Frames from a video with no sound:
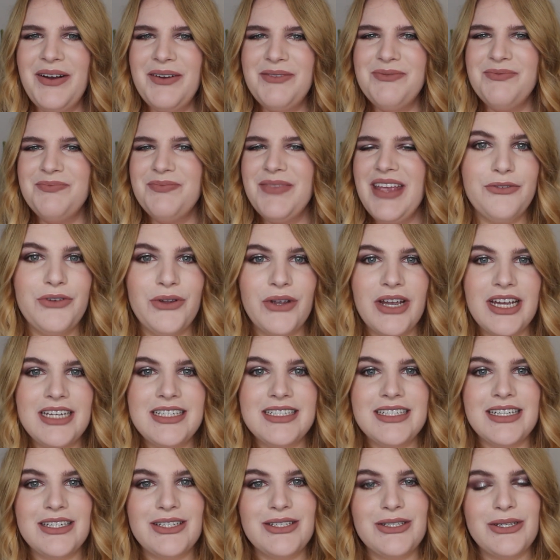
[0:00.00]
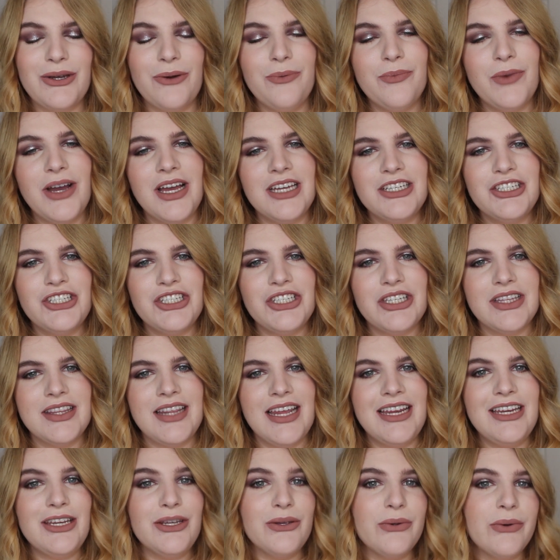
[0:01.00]
Um, love you guys so much.
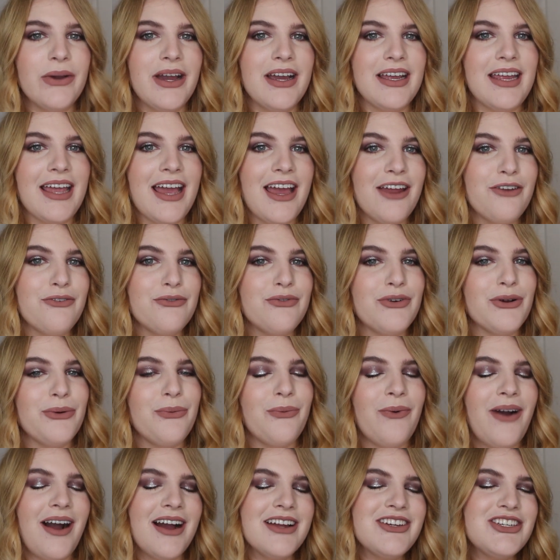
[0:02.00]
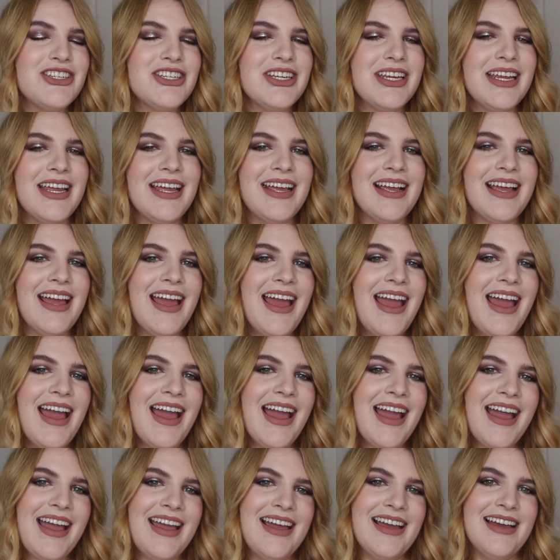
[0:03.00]
Thank you again for watching
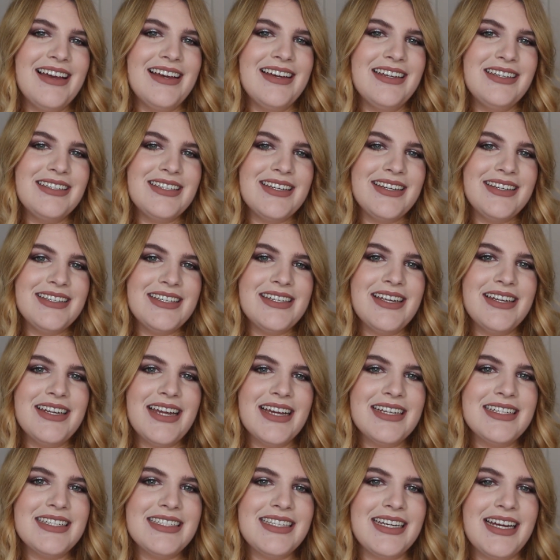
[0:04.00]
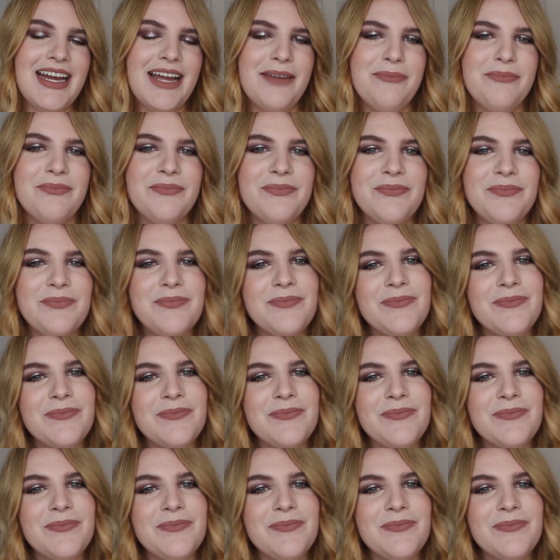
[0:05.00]
and until next time,